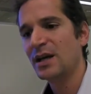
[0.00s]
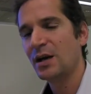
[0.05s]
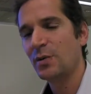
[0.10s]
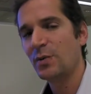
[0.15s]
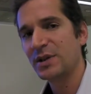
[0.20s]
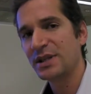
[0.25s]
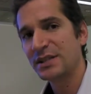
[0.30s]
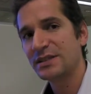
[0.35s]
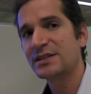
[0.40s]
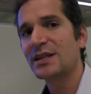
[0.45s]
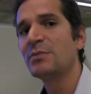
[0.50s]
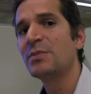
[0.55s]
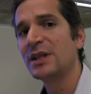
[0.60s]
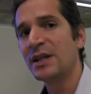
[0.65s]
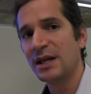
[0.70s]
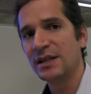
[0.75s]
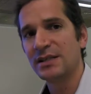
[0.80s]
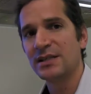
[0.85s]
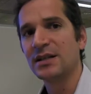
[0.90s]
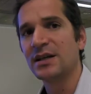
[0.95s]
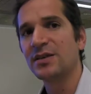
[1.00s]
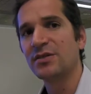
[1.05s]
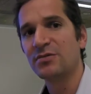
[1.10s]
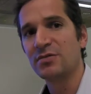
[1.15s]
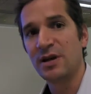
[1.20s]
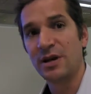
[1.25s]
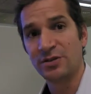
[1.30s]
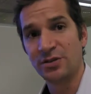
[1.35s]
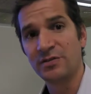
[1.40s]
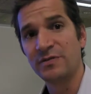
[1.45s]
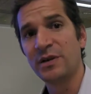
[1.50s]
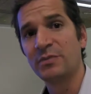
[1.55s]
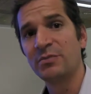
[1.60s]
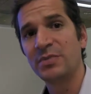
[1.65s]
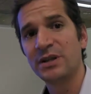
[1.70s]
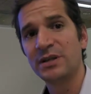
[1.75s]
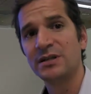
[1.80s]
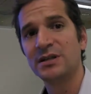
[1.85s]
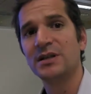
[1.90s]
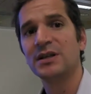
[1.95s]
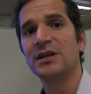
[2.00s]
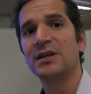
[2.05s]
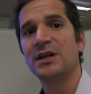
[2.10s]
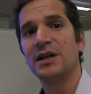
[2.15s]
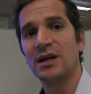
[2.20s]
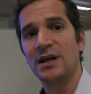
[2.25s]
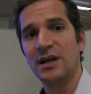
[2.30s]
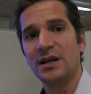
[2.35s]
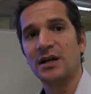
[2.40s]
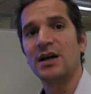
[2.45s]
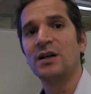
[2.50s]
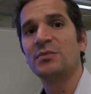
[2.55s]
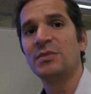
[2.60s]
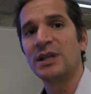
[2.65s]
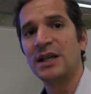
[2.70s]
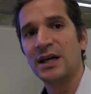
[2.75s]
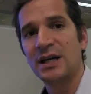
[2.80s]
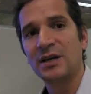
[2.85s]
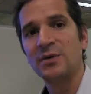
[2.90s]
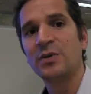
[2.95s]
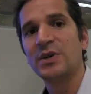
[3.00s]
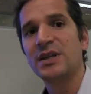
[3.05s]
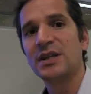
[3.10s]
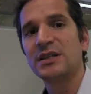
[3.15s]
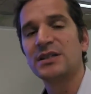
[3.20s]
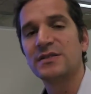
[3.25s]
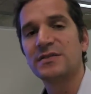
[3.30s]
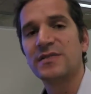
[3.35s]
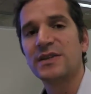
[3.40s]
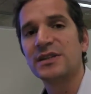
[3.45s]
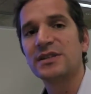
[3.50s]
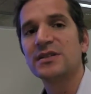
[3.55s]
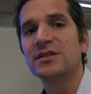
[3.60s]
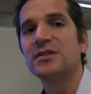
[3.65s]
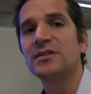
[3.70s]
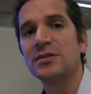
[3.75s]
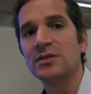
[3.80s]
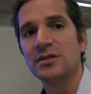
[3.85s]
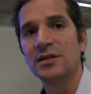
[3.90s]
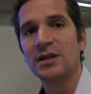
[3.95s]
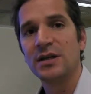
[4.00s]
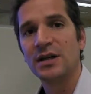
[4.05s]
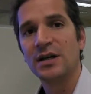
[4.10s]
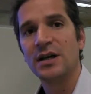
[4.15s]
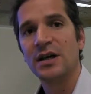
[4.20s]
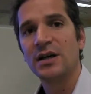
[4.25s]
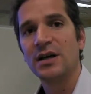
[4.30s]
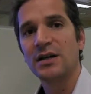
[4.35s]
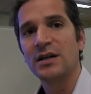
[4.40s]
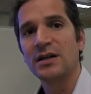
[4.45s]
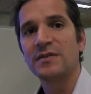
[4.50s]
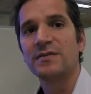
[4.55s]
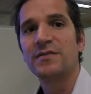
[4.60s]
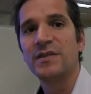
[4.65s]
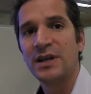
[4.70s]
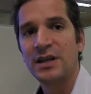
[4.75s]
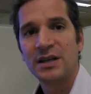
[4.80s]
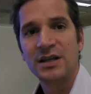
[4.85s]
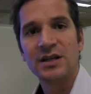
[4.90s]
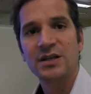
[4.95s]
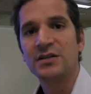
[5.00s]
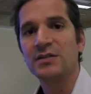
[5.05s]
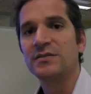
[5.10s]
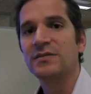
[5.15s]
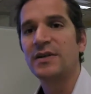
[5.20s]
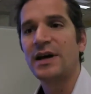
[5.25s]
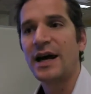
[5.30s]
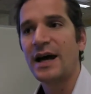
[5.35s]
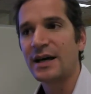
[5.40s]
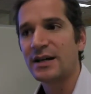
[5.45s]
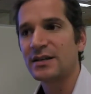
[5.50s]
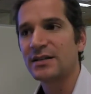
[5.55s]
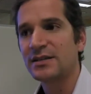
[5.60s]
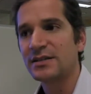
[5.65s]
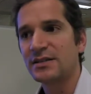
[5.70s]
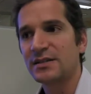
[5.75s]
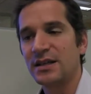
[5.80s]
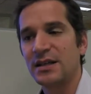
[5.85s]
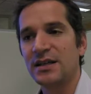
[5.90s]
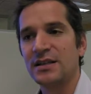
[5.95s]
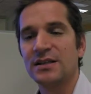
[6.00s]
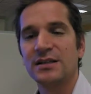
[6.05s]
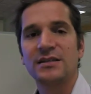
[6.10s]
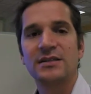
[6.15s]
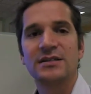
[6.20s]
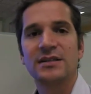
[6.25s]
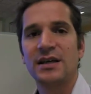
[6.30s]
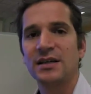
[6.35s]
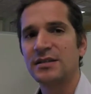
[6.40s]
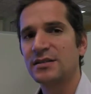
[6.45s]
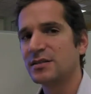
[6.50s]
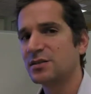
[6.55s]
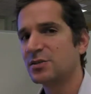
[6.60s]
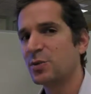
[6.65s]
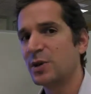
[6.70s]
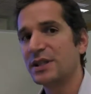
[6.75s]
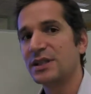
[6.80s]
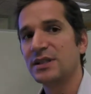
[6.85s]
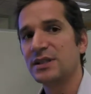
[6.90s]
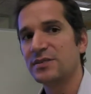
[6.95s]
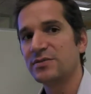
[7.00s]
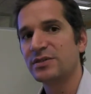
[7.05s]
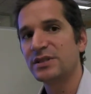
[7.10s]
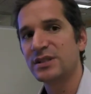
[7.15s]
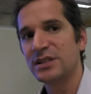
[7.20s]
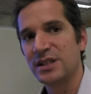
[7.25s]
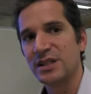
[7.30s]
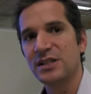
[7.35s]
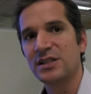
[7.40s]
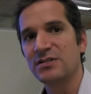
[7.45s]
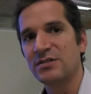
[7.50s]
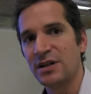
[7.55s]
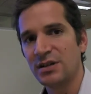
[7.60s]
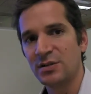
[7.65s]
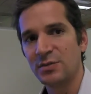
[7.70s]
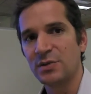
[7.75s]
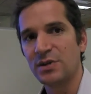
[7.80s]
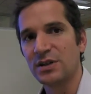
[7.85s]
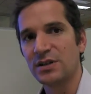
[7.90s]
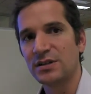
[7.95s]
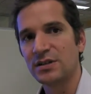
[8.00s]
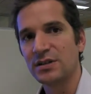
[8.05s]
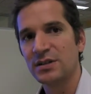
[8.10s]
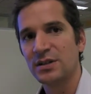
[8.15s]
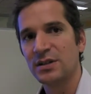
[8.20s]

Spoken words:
And we're disseminating it throughout November, culminating with this physical convening of hackers in 10 to 20 different cities around the world.